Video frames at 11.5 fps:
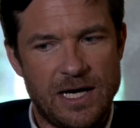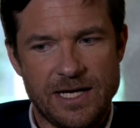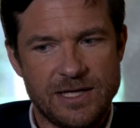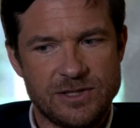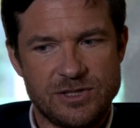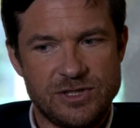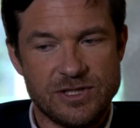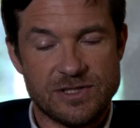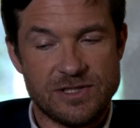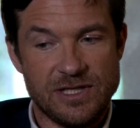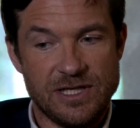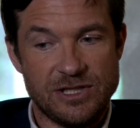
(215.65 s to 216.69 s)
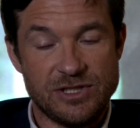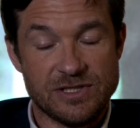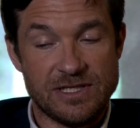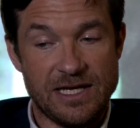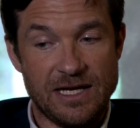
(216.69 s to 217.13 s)
It
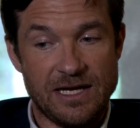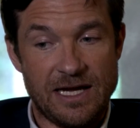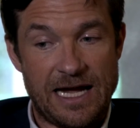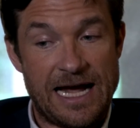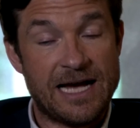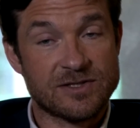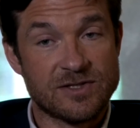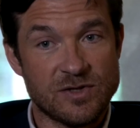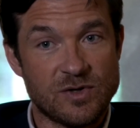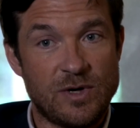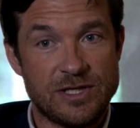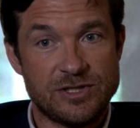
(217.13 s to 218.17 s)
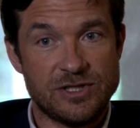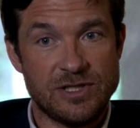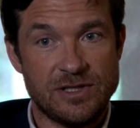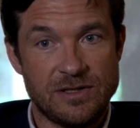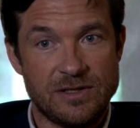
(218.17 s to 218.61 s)
just asks a
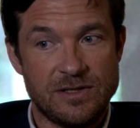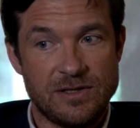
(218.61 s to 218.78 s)
question